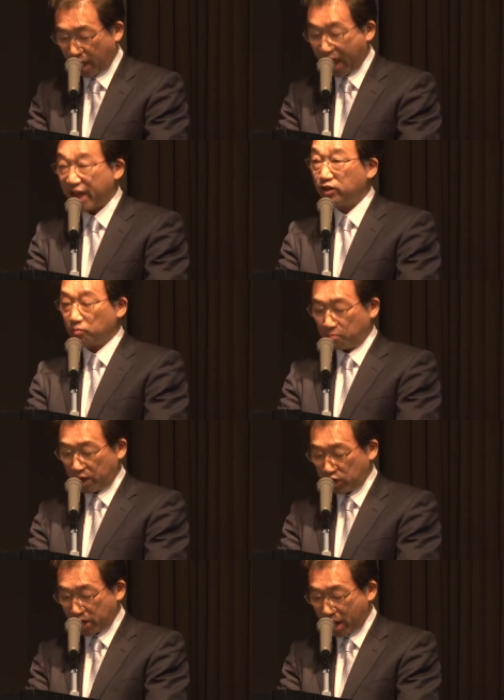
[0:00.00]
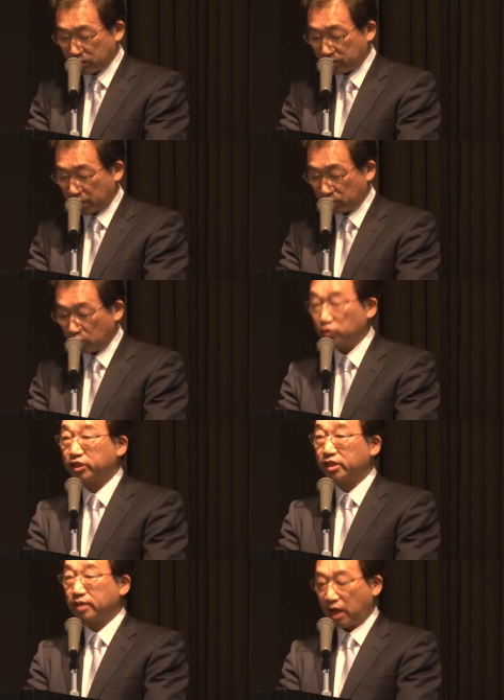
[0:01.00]
and medical
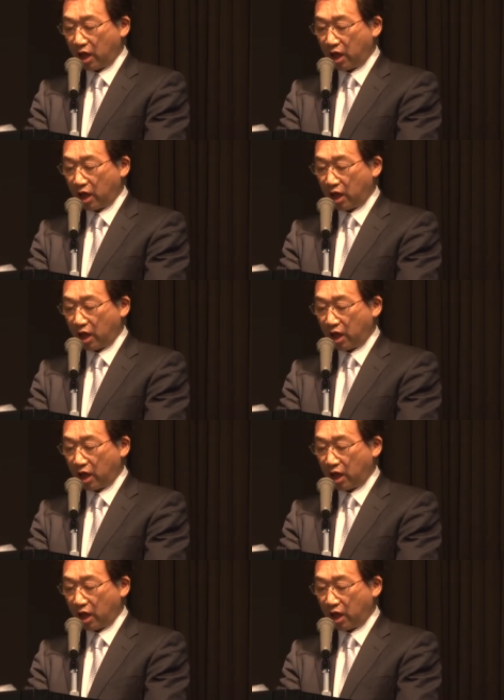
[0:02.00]
technologies